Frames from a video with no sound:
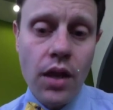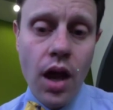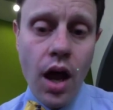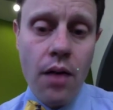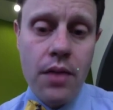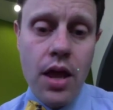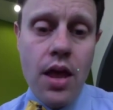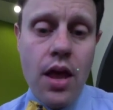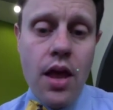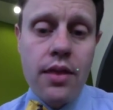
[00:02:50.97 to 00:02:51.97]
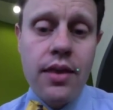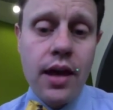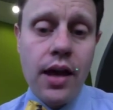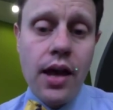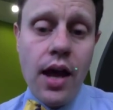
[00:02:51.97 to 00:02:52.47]
Um,
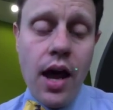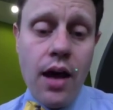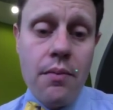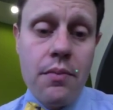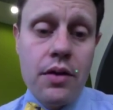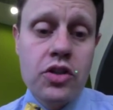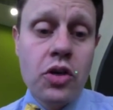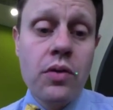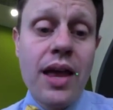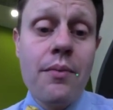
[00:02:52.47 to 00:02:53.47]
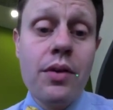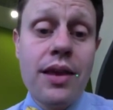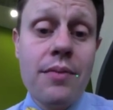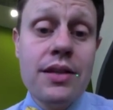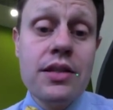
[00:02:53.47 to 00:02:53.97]
the, um, so that what
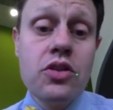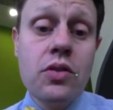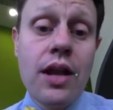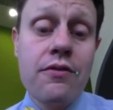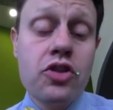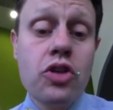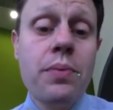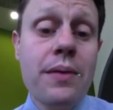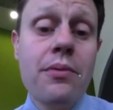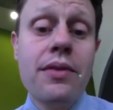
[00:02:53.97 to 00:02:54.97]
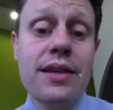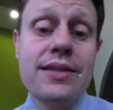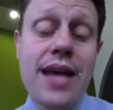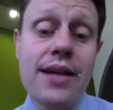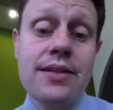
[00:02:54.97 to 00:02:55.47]
that means is you can have two people with the
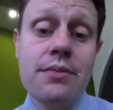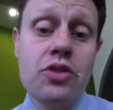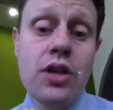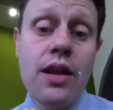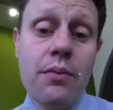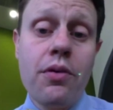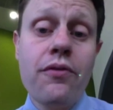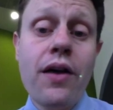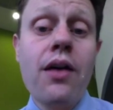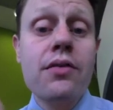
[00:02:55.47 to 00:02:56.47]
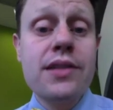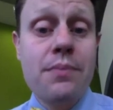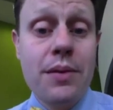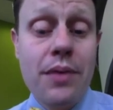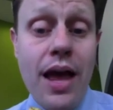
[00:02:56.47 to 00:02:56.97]
exact same genetic profile. Some
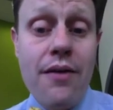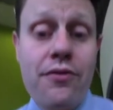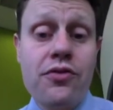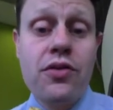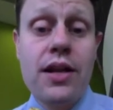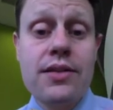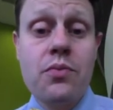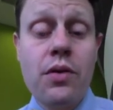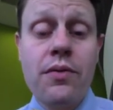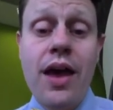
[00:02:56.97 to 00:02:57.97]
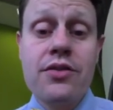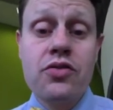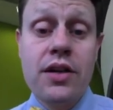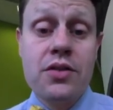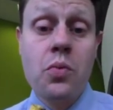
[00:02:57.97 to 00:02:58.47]
people have Tourette's, one has
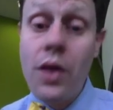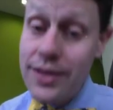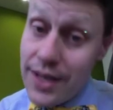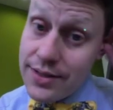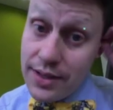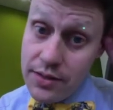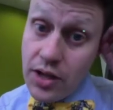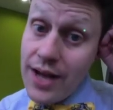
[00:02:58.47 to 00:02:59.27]
Tourette's, one doesn't.